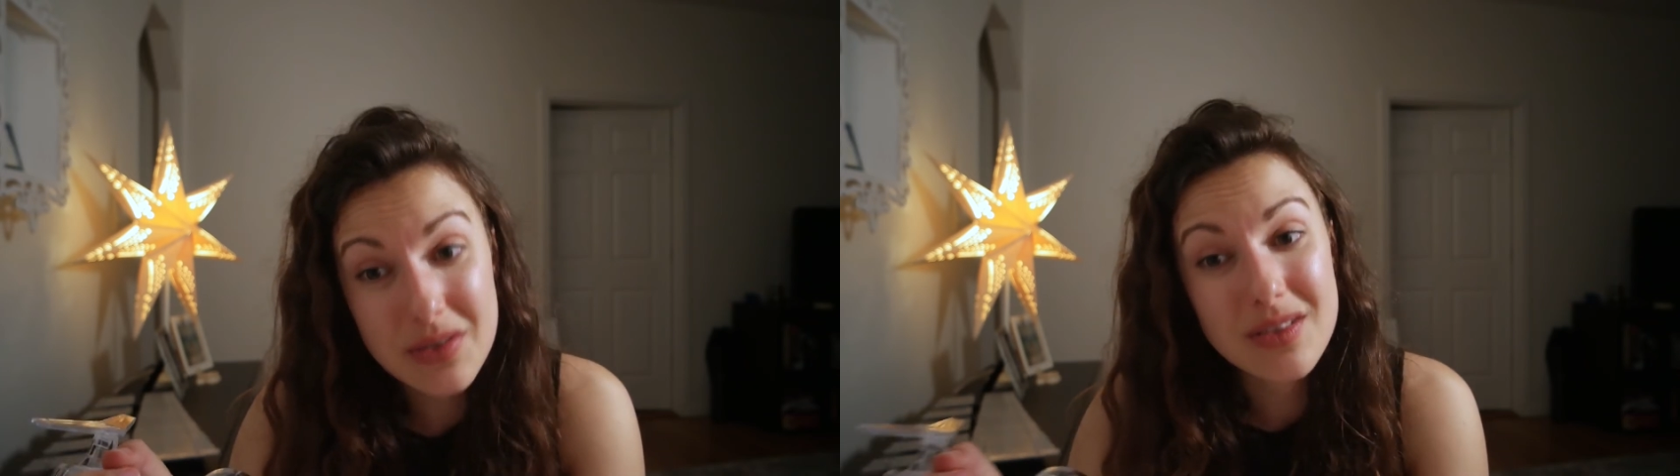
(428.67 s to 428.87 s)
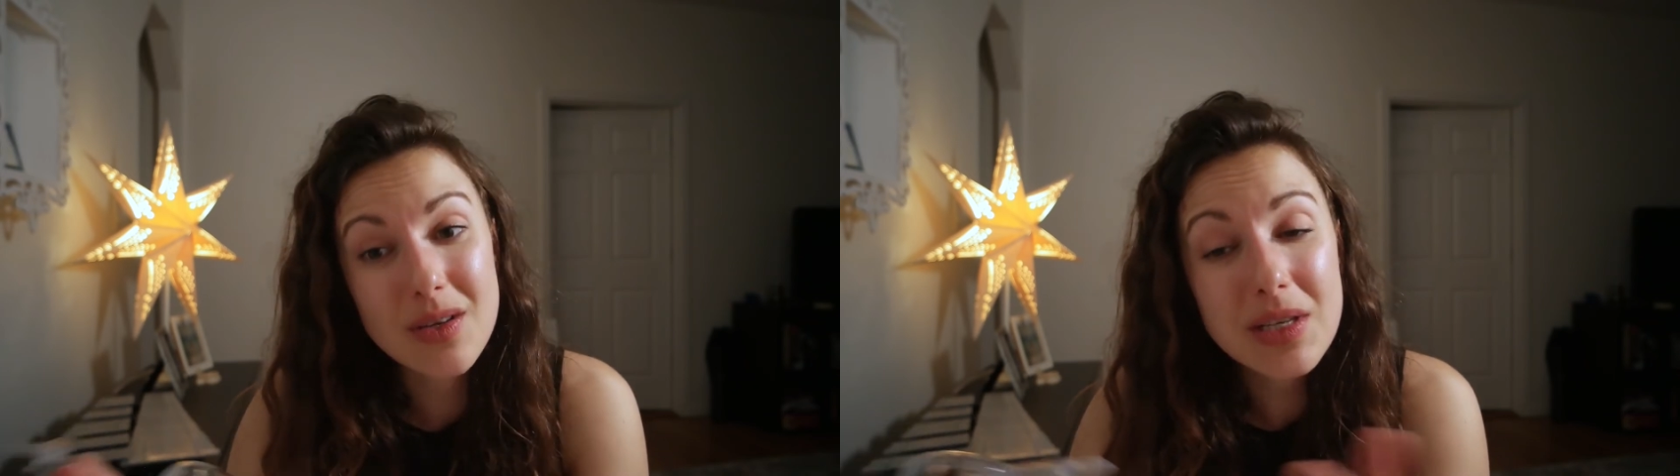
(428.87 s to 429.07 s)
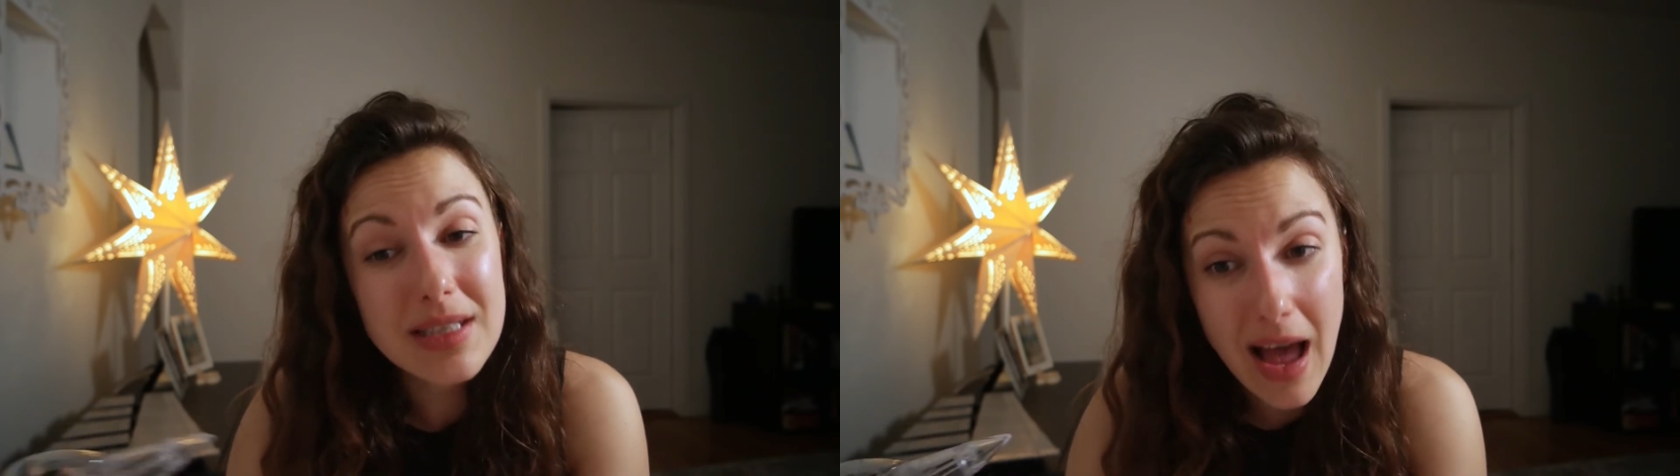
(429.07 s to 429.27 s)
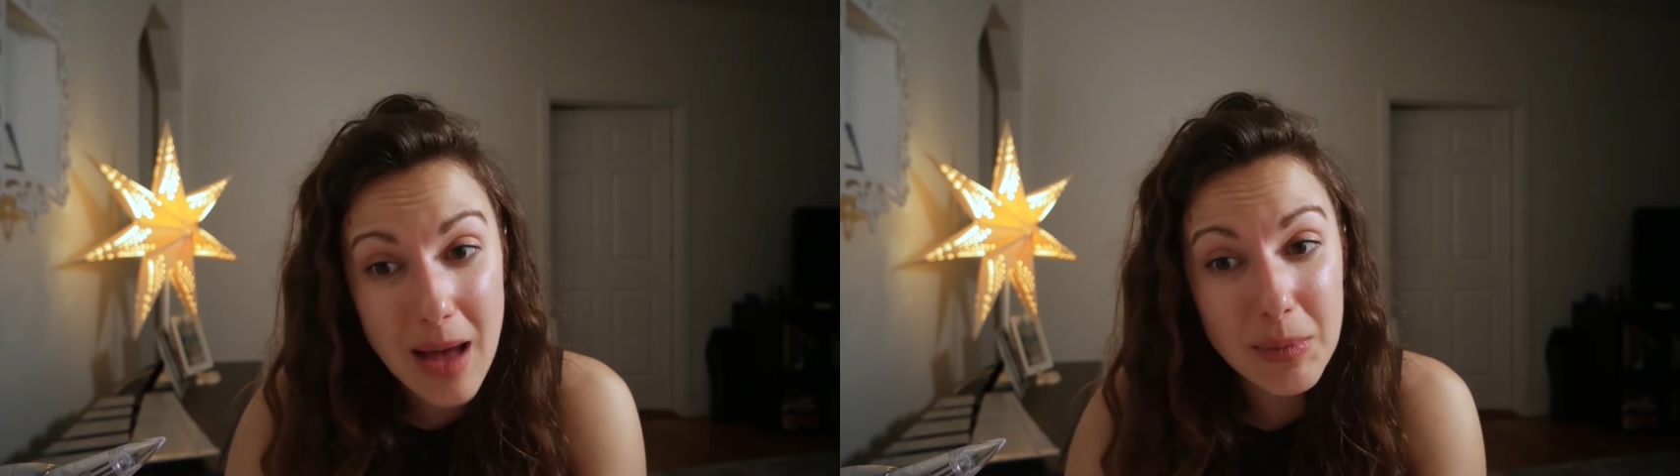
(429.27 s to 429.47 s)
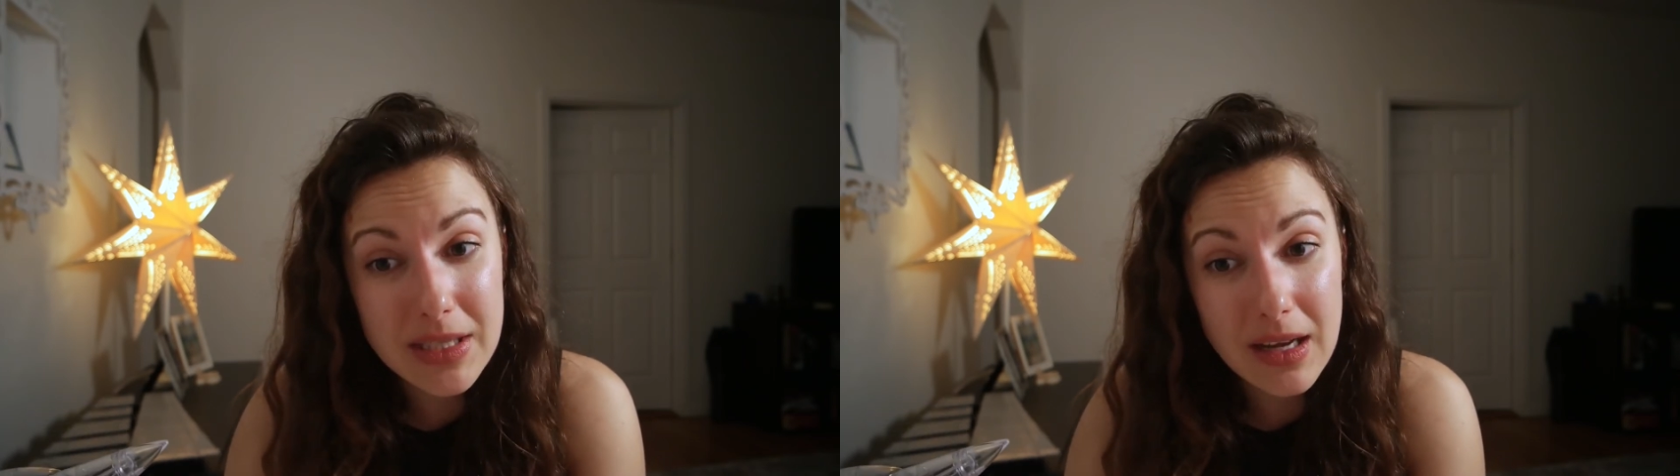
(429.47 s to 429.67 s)
and so is
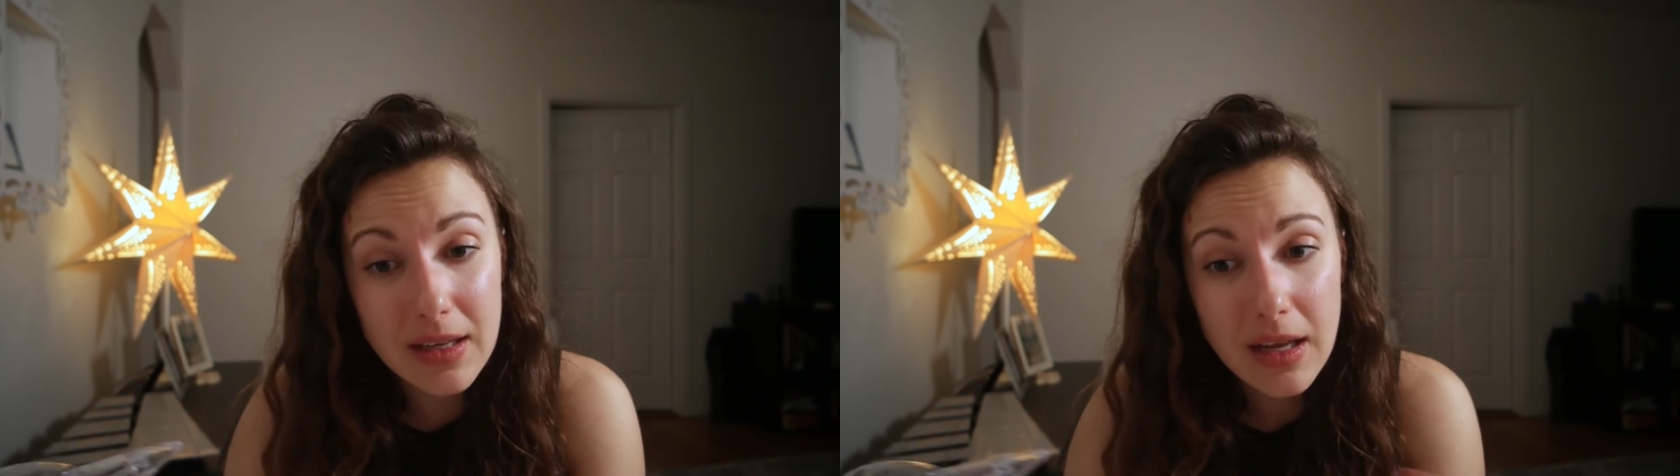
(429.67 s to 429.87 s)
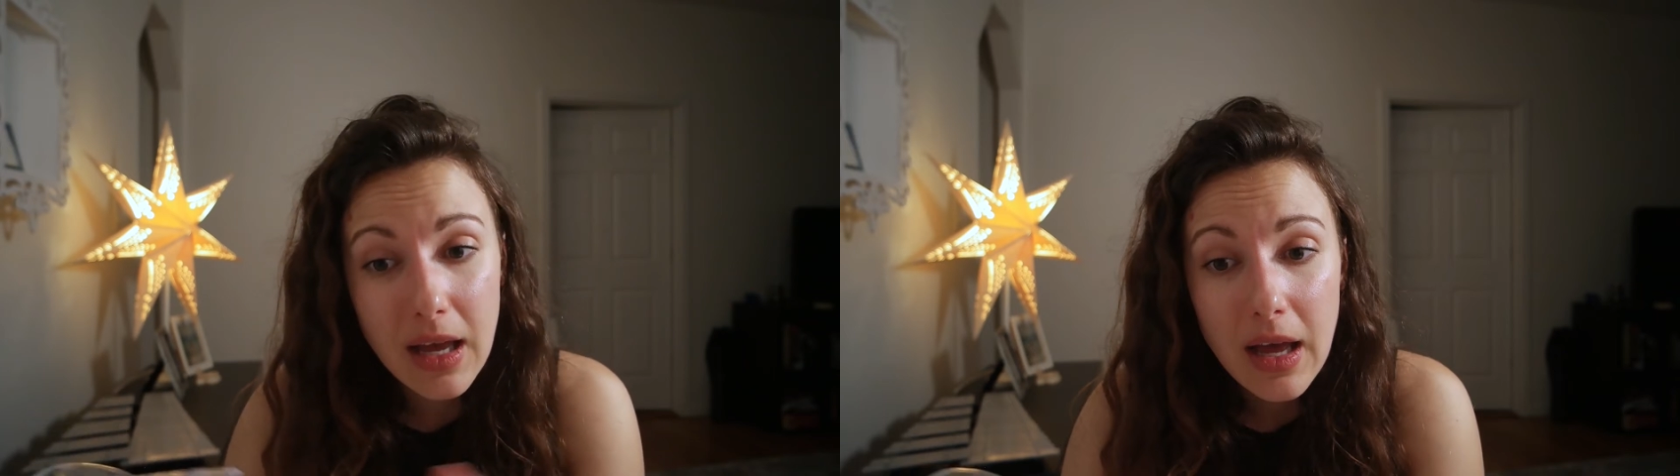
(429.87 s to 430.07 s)
Amazon.